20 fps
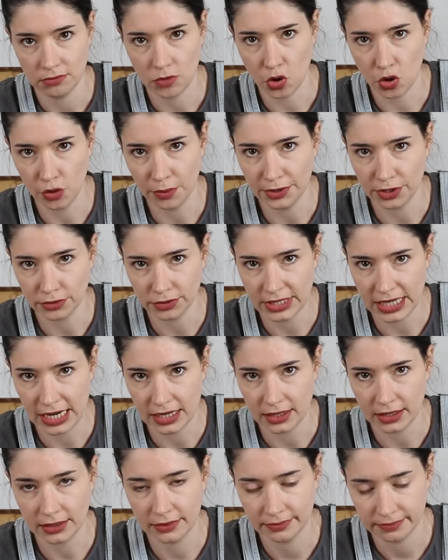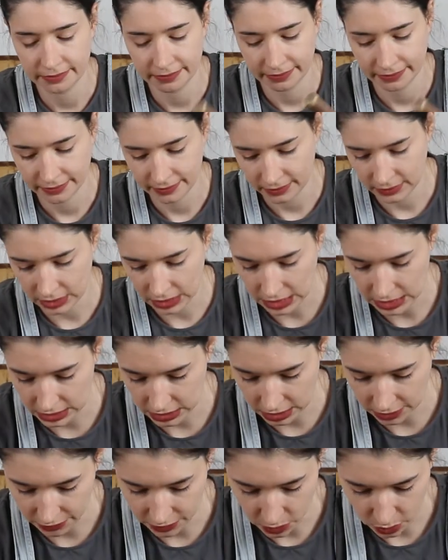Orbital sander. Let's
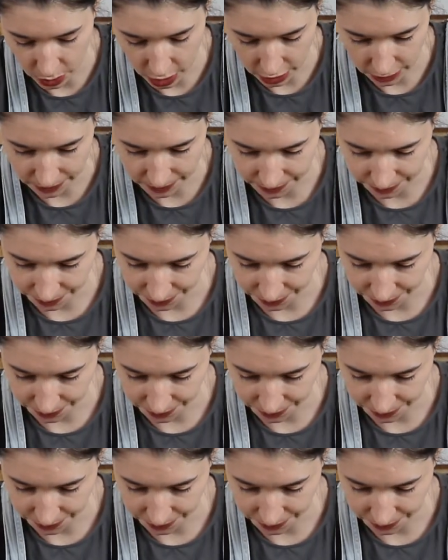give it a whirl.